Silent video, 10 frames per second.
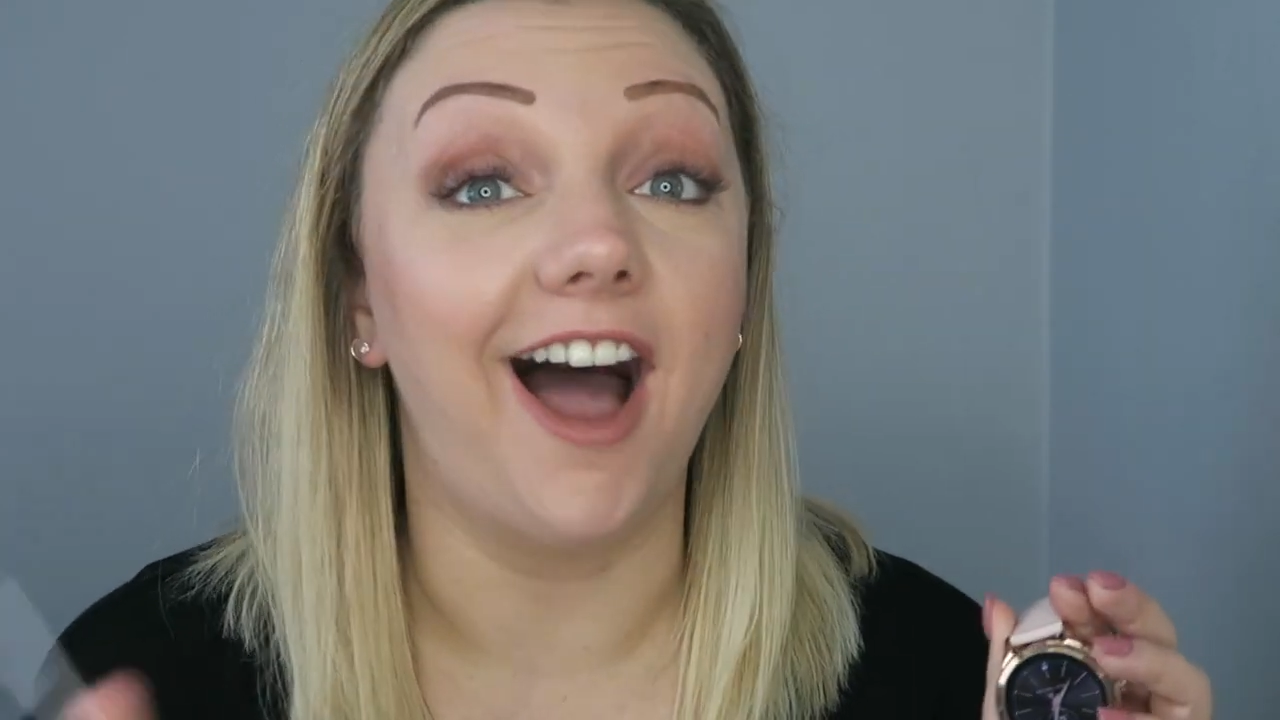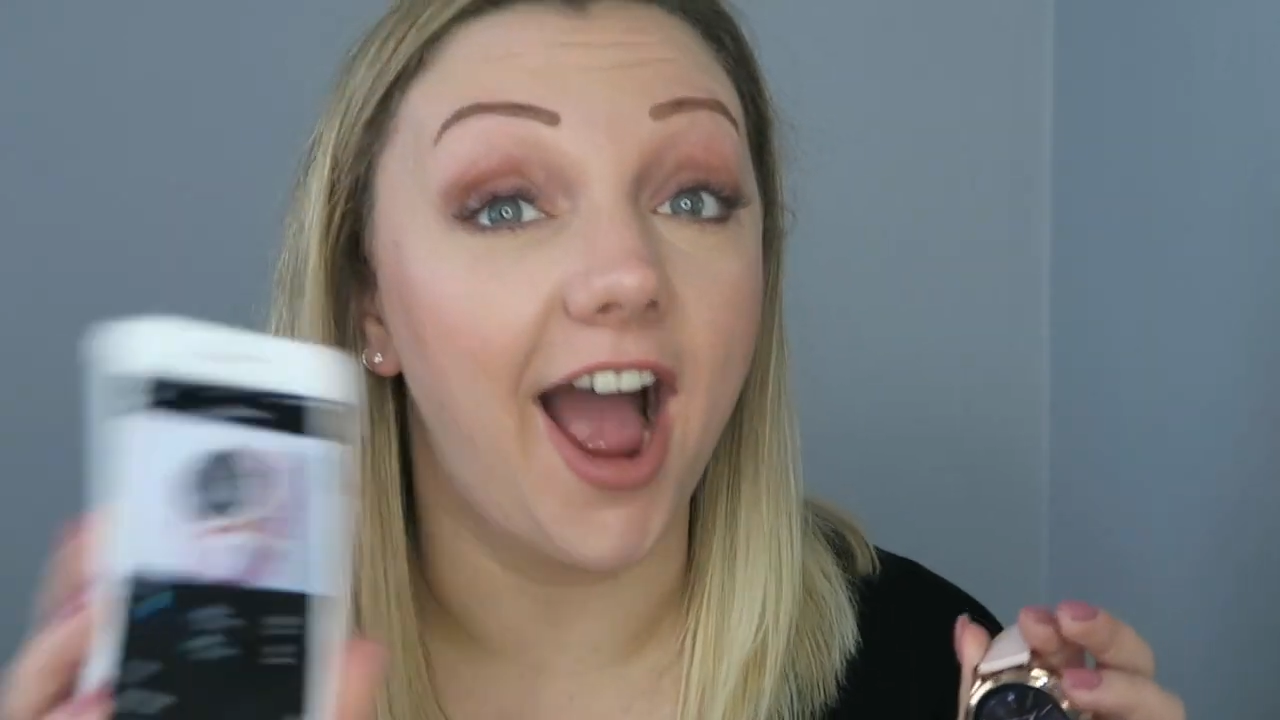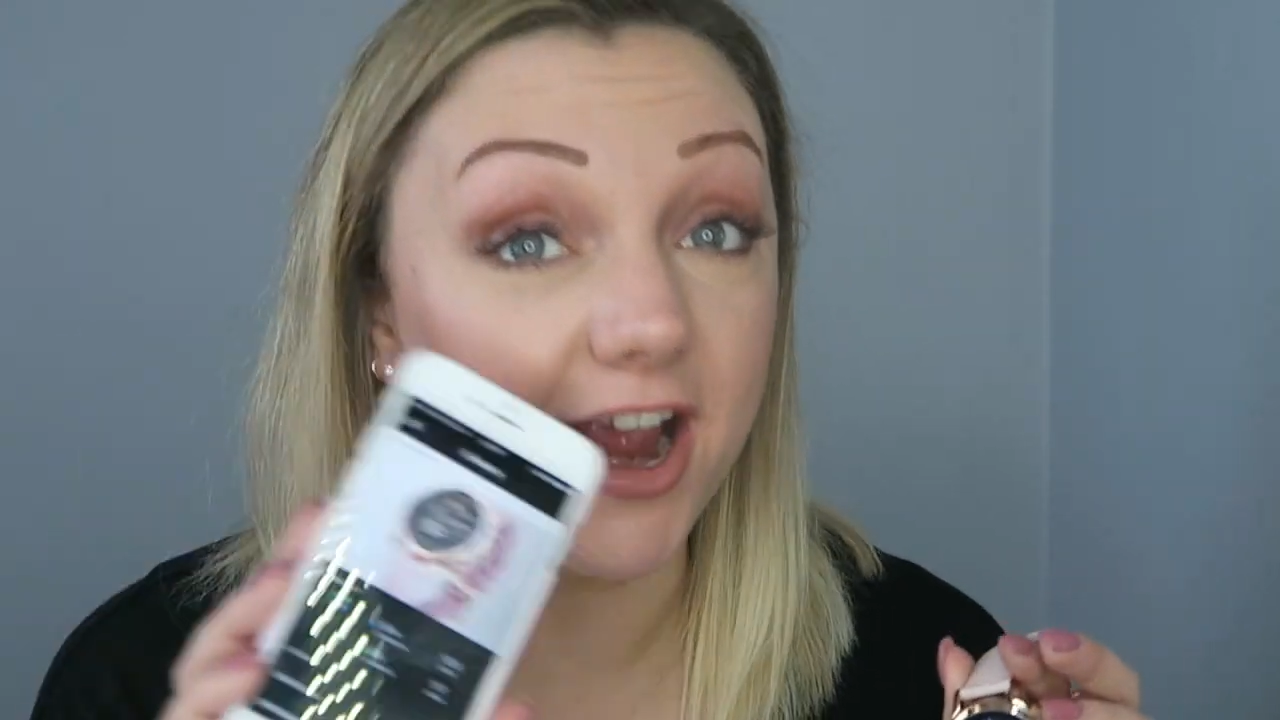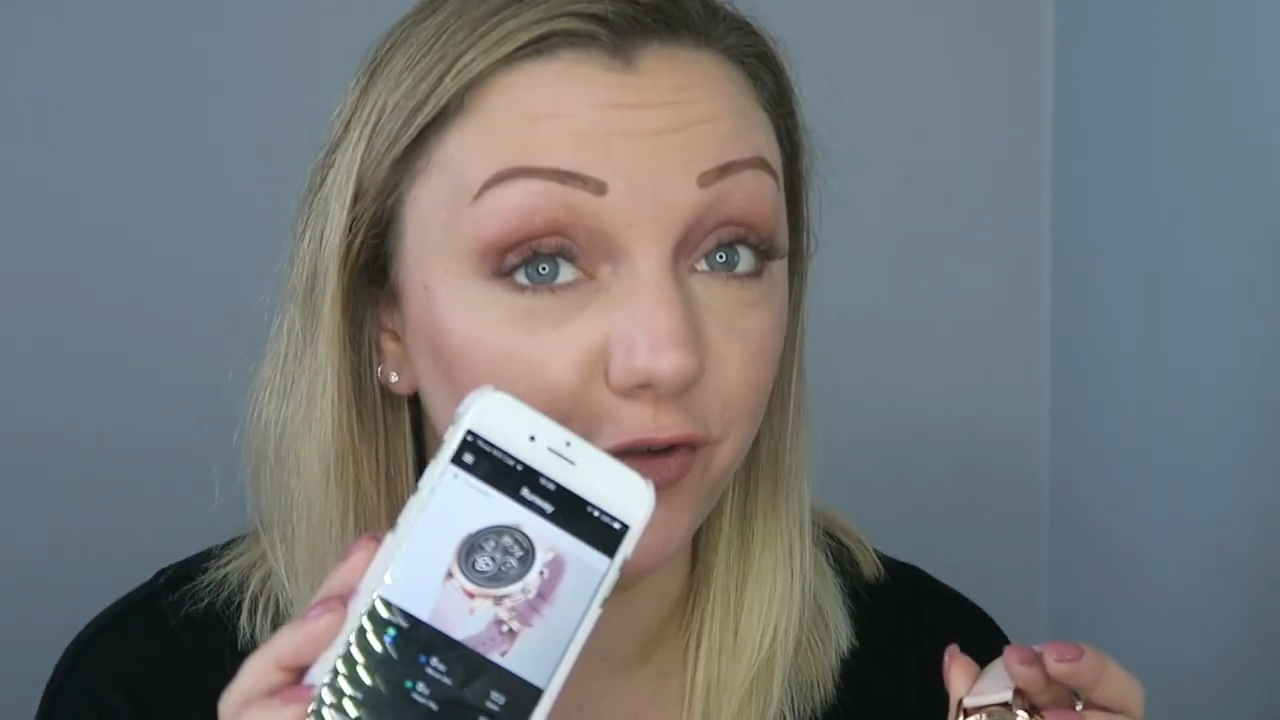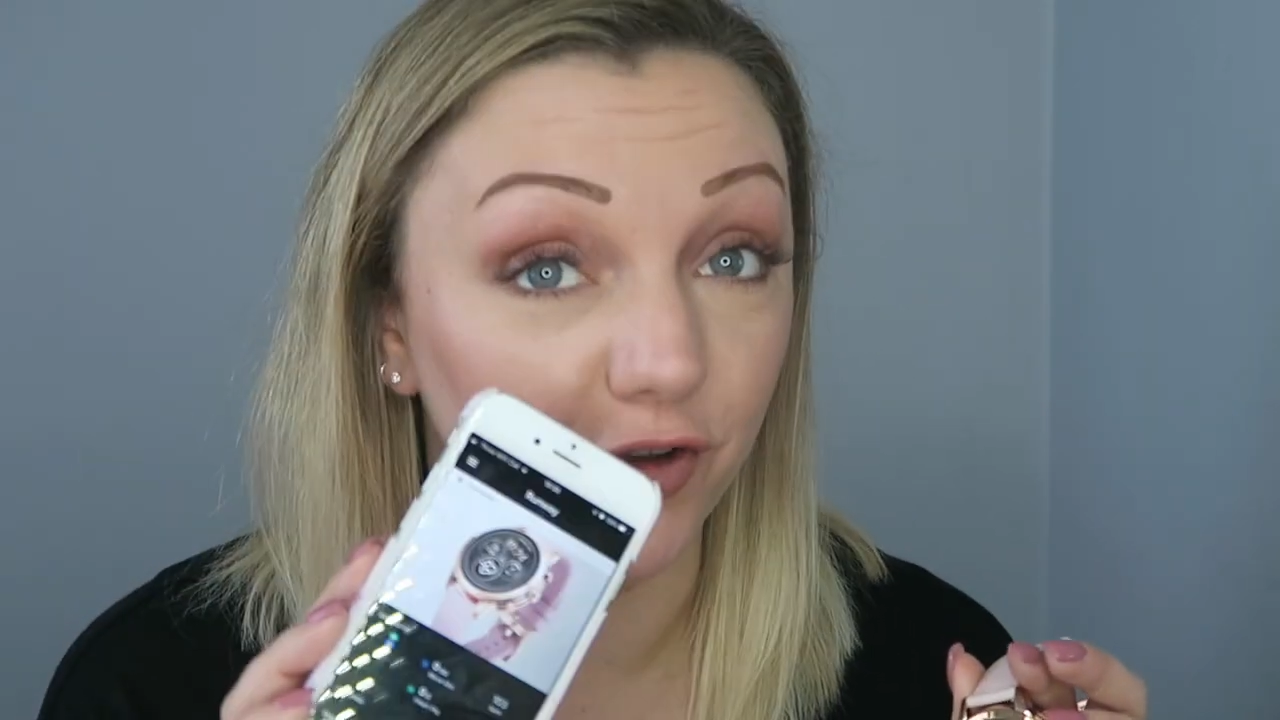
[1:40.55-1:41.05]

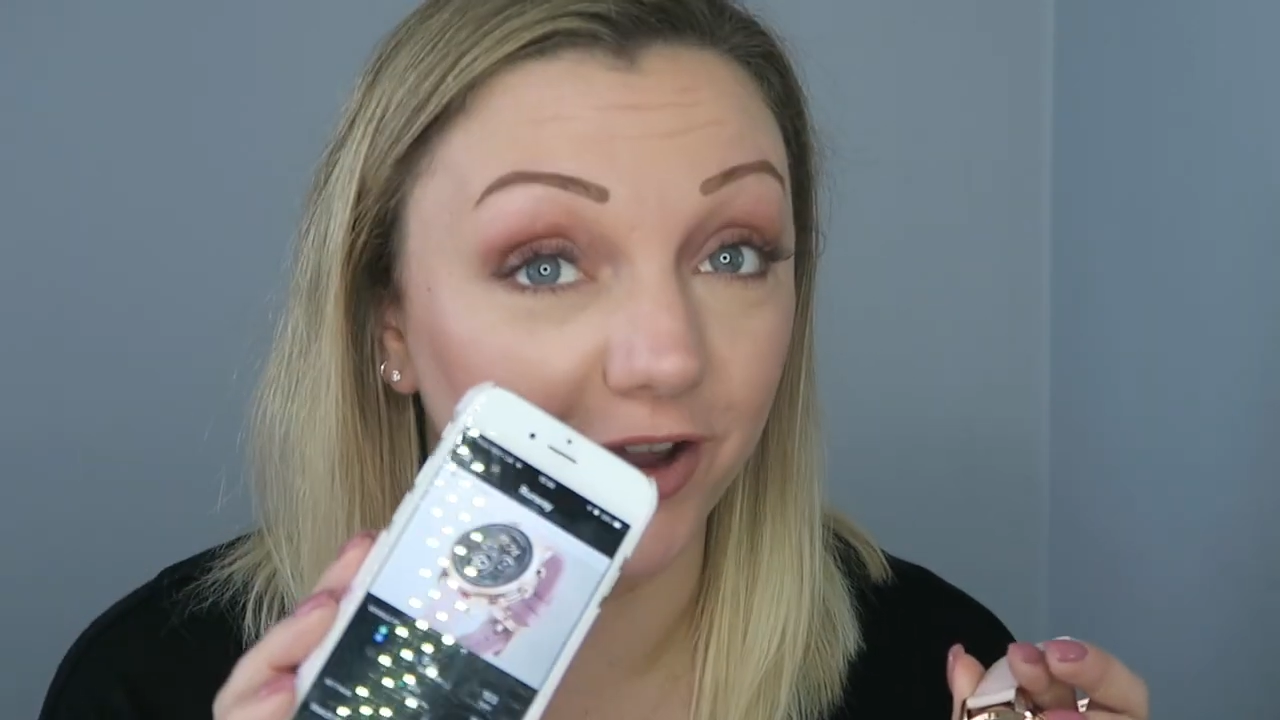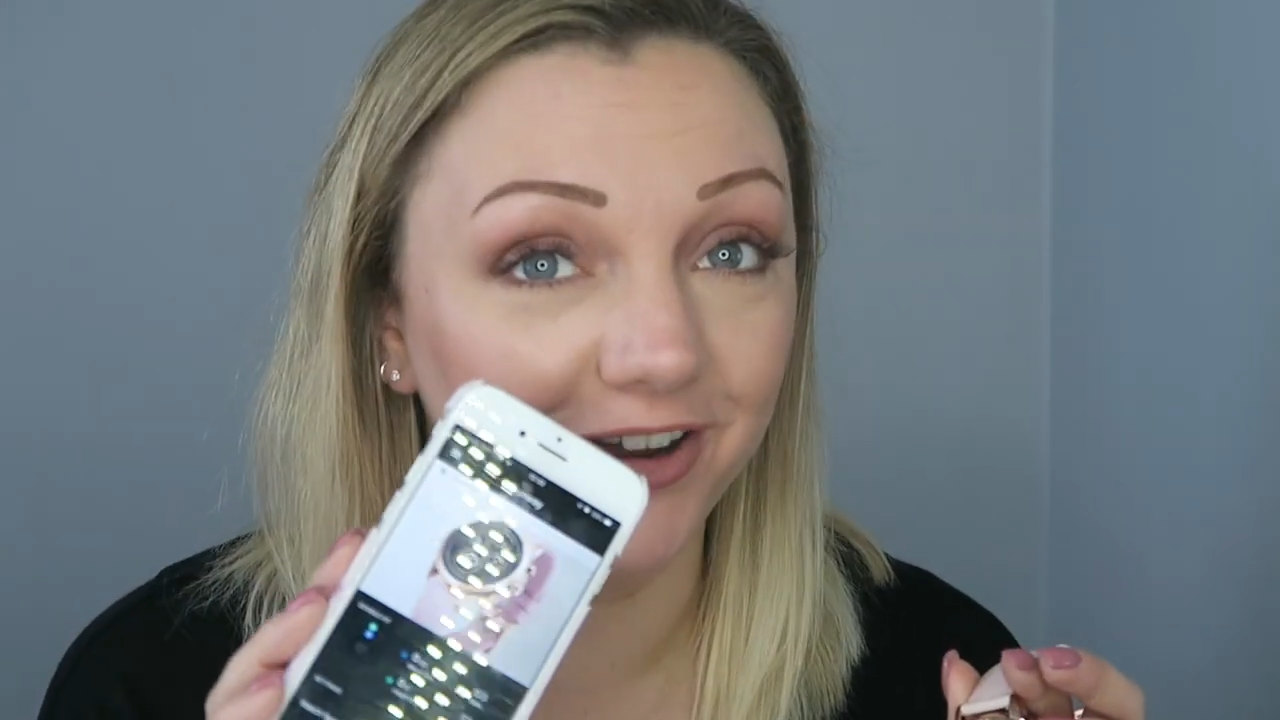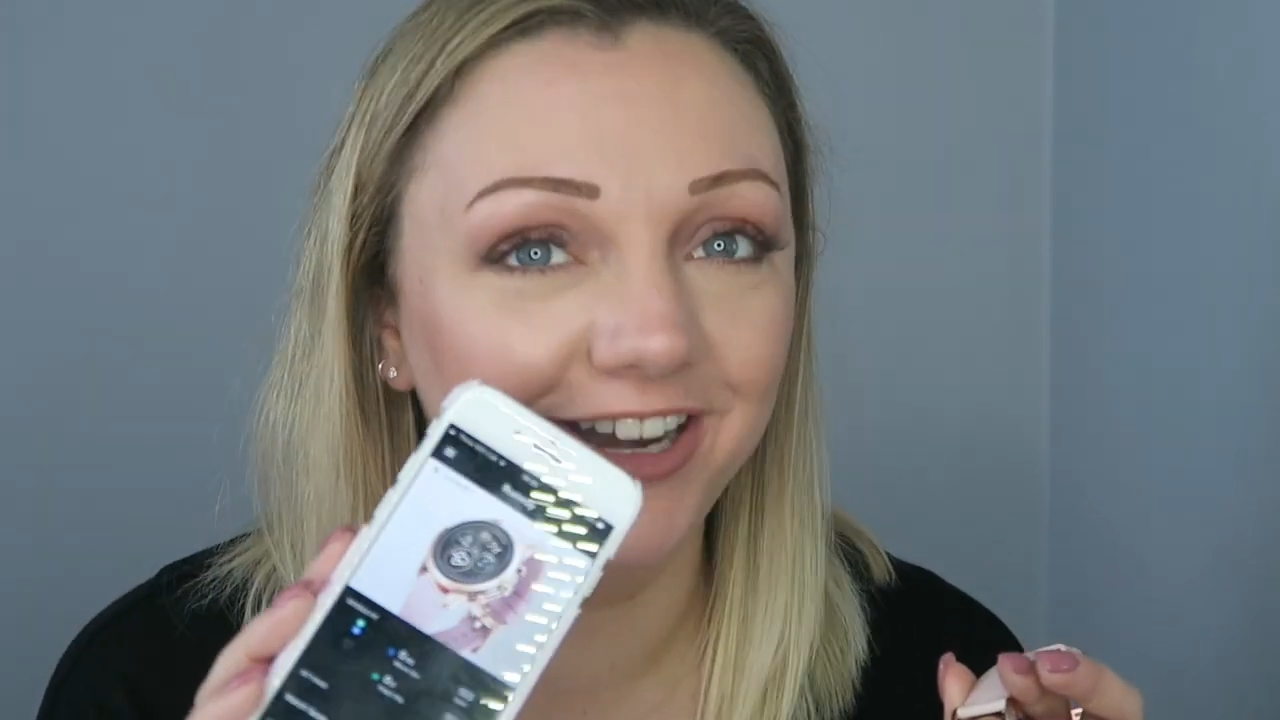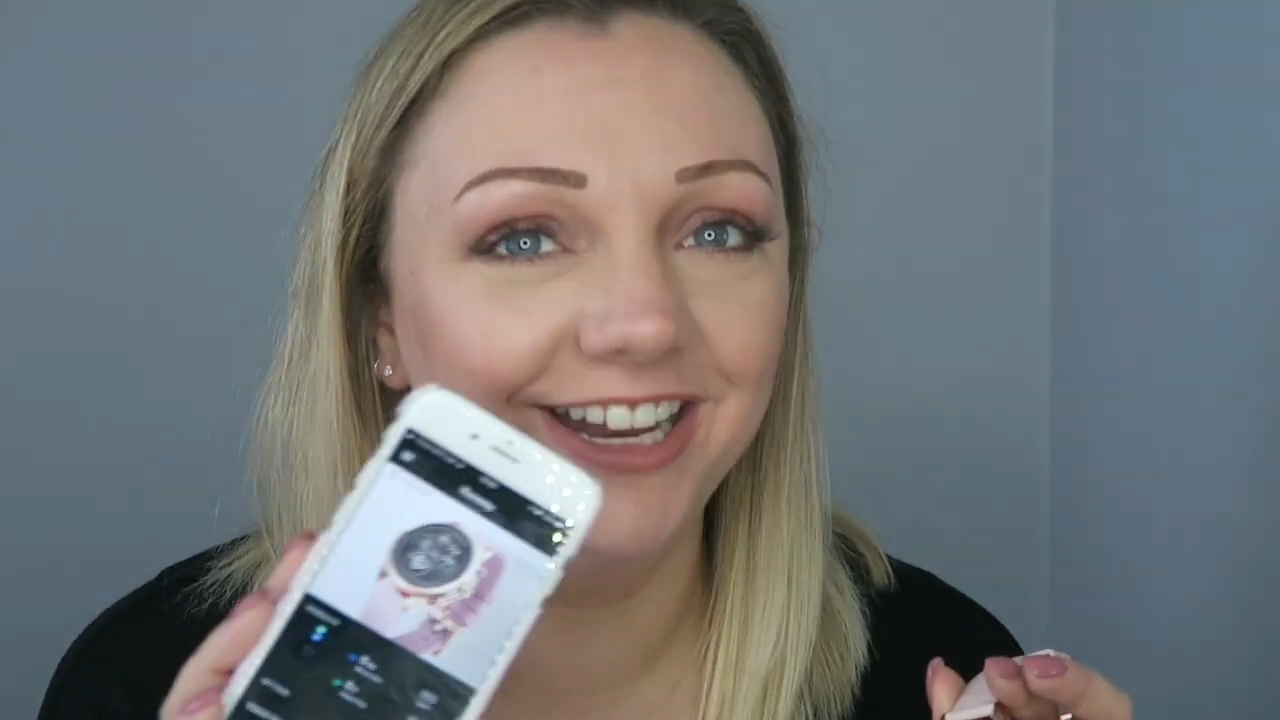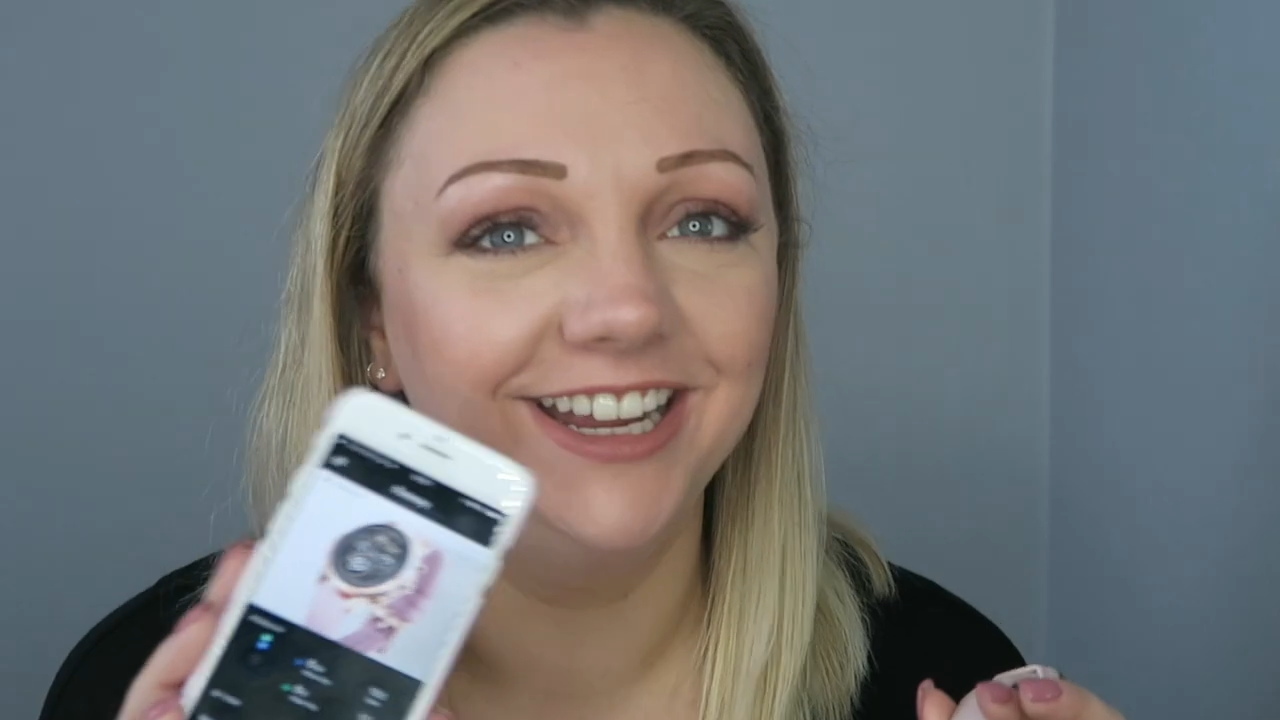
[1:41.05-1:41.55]
iPhone,